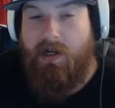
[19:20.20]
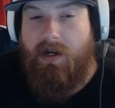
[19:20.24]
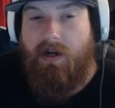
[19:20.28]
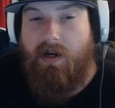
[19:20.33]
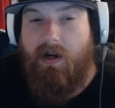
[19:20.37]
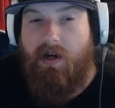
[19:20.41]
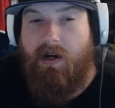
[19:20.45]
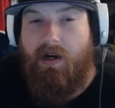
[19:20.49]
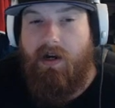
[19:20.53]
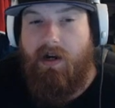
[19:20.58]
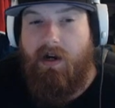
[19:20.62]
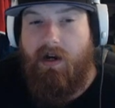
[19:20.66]

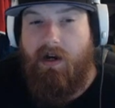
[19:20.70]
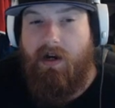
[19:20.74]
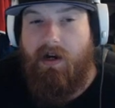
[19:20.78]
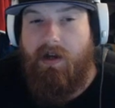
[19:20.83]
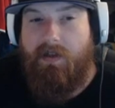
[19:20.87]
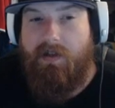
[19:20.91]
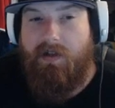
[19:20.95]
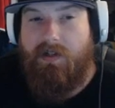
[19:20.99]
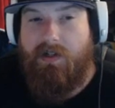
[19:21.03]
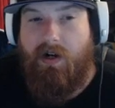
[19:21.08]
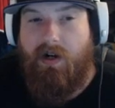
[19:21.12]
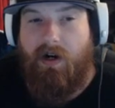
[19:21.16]

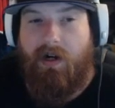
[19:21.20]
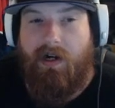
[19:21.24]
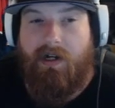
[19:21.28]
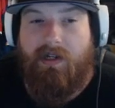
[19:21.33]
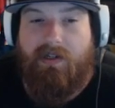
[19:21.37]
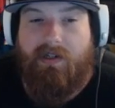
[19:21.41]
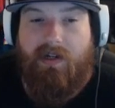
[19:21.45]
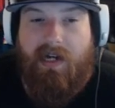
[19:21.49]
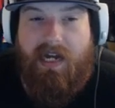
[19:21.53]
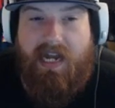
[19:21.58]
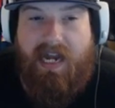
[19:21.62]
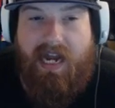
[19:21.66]
the
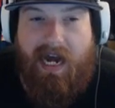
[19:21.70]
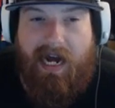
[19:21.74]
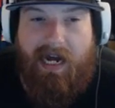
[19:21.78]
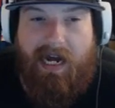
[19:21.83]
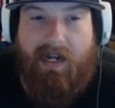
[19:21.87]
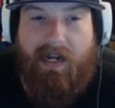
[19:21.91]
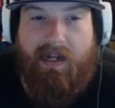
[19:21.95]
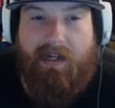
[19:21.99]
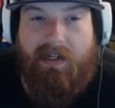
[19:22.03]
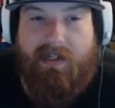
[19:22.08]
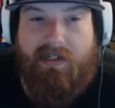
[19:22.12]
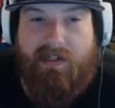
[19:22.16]
targets?
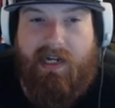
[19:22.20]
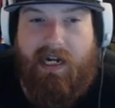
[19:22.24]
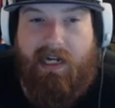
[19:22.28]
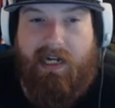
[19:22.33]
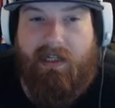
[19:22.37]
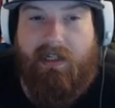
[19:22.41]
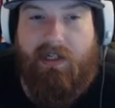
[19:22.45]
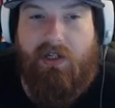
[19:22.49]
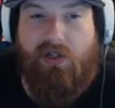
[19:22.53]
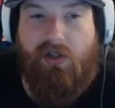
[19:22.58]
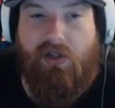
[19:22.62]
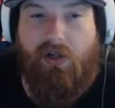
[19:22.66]
Not
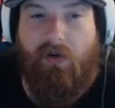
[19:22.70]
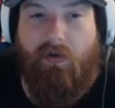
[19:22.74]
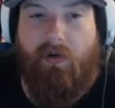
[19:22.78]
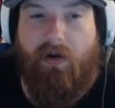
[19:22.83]
exactly sure.